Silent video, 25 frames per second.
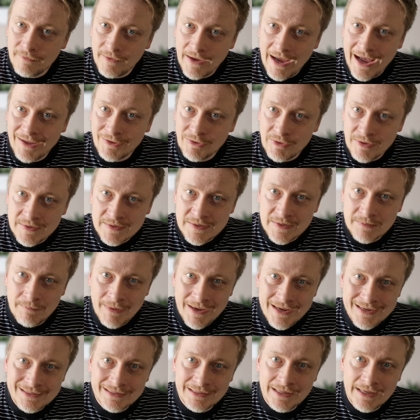have address
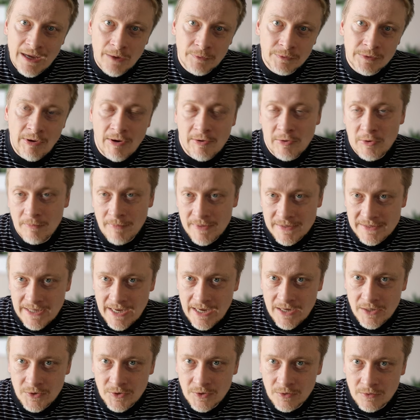space layout
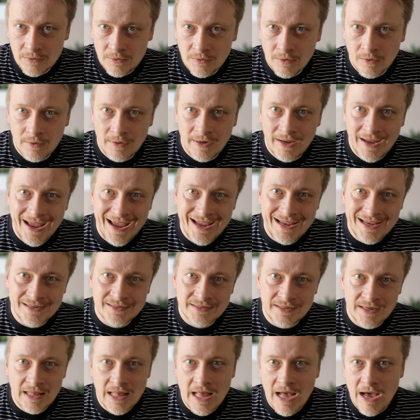randomization, or
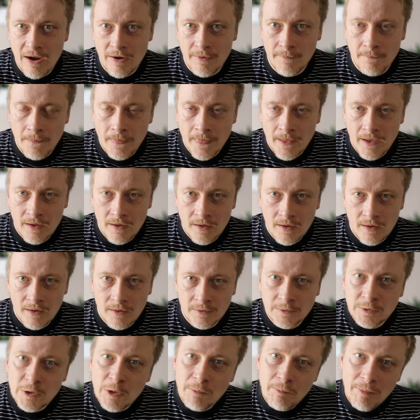ASLR.
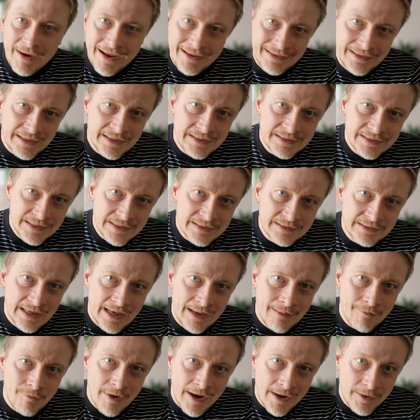The operating
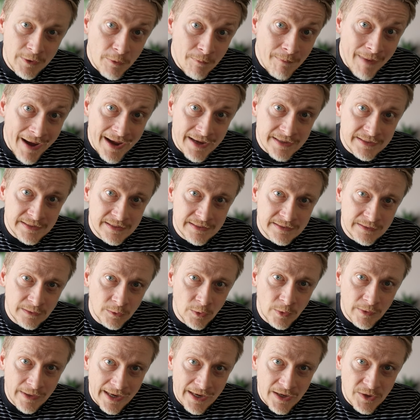system randomizes the
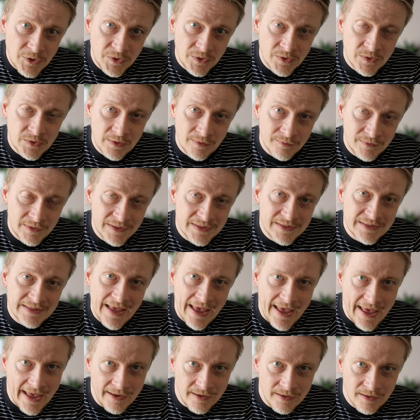locations of the
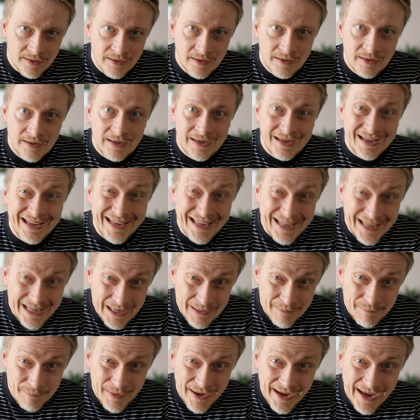stack,
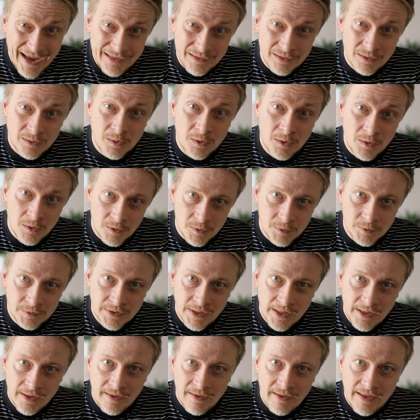heap, and
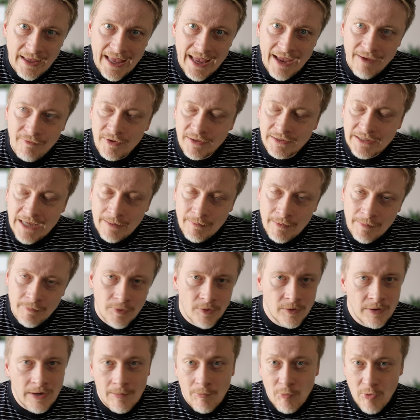code every time a
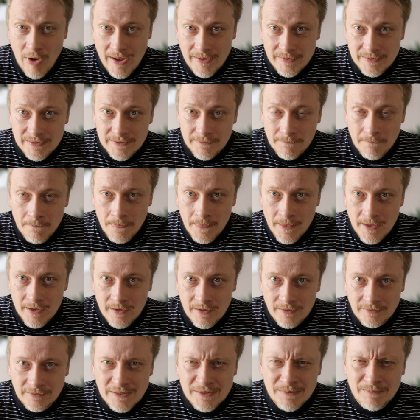program runs.
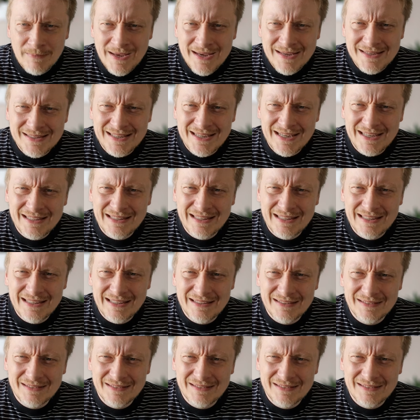This makes it